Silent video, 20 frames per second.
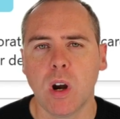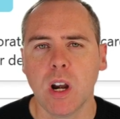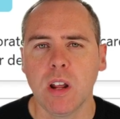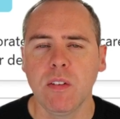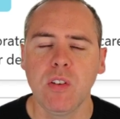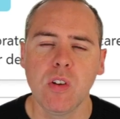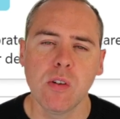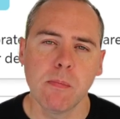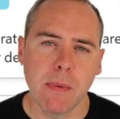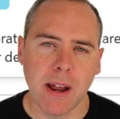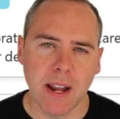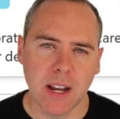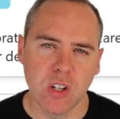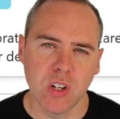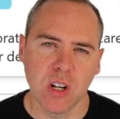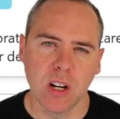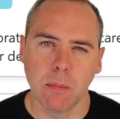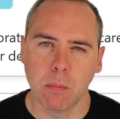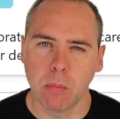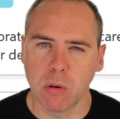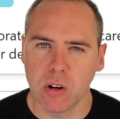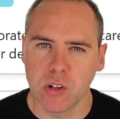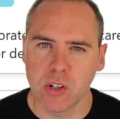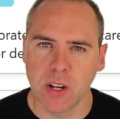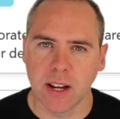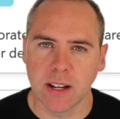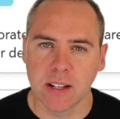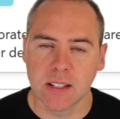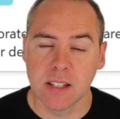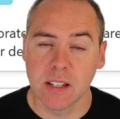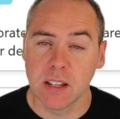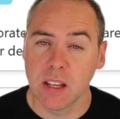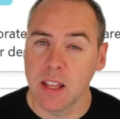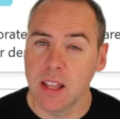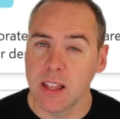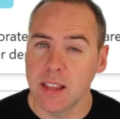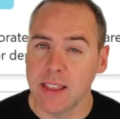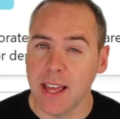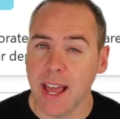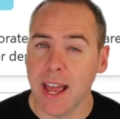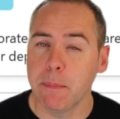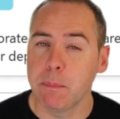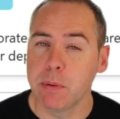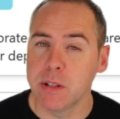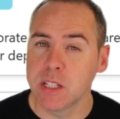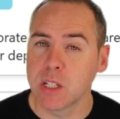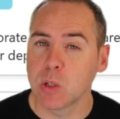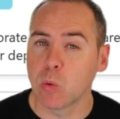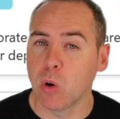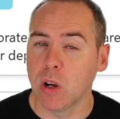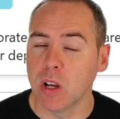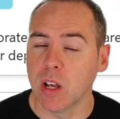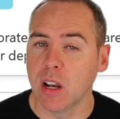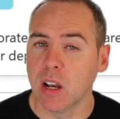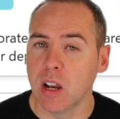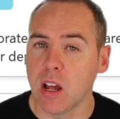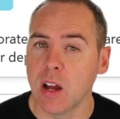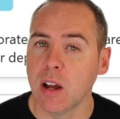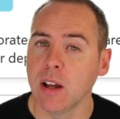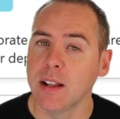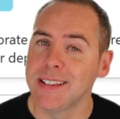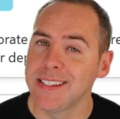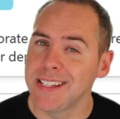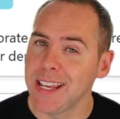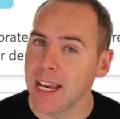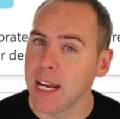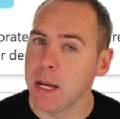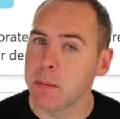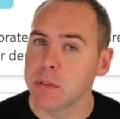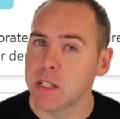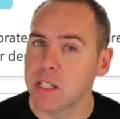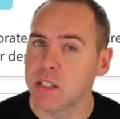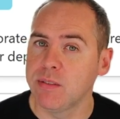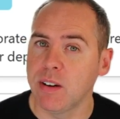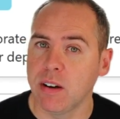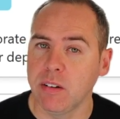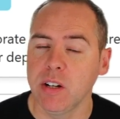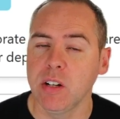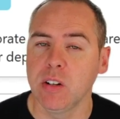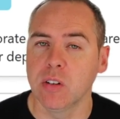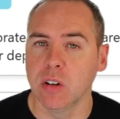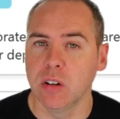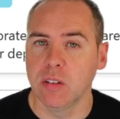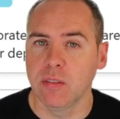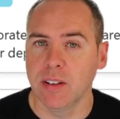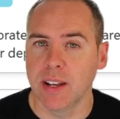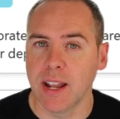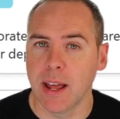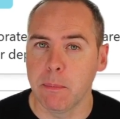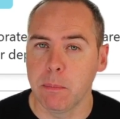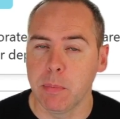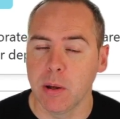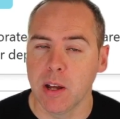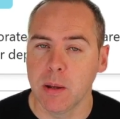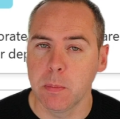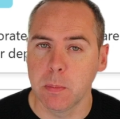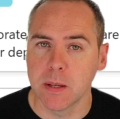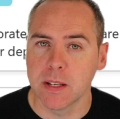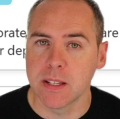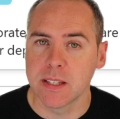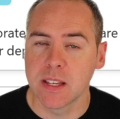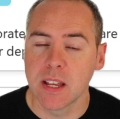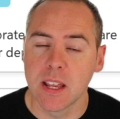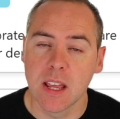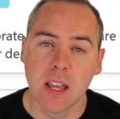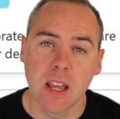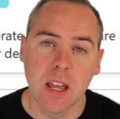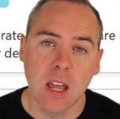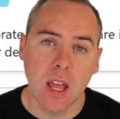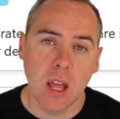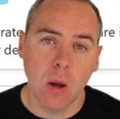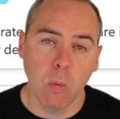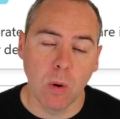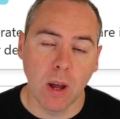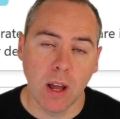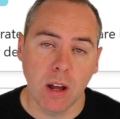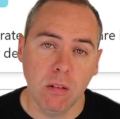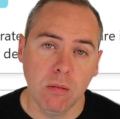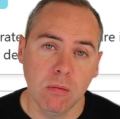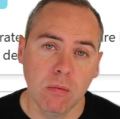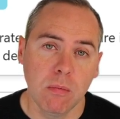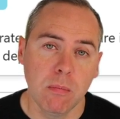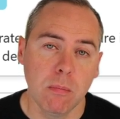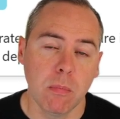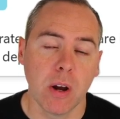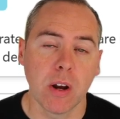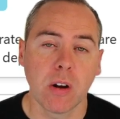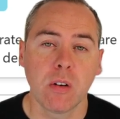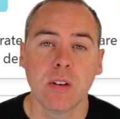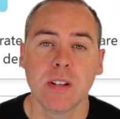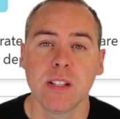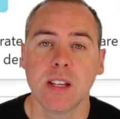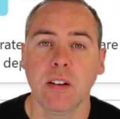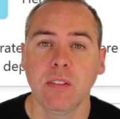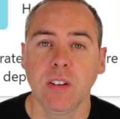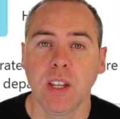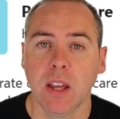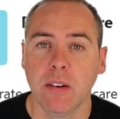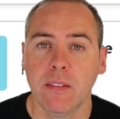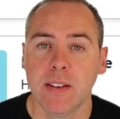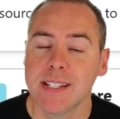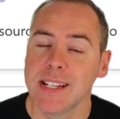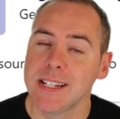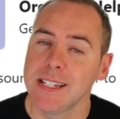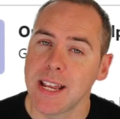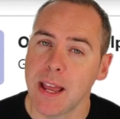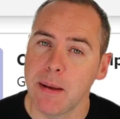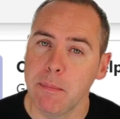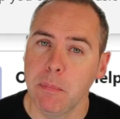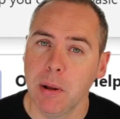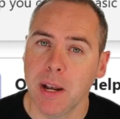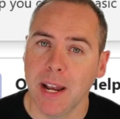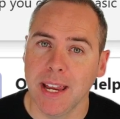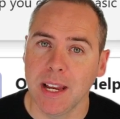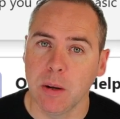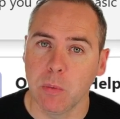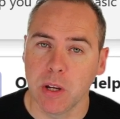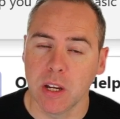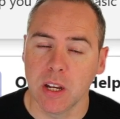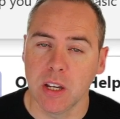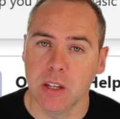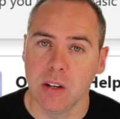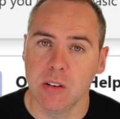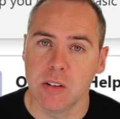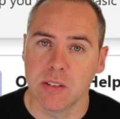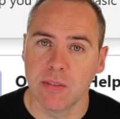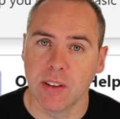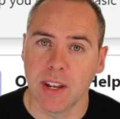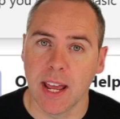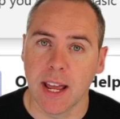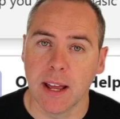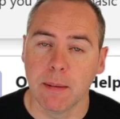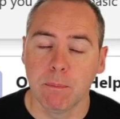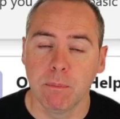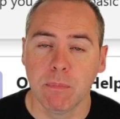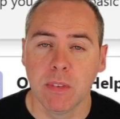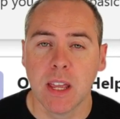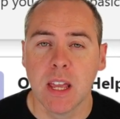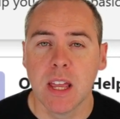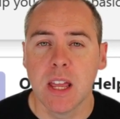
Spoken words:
what if you're managing a project? That happens quite a lot and Teams is very good for that purpose. Well, Microsoft give us a template we can use for that.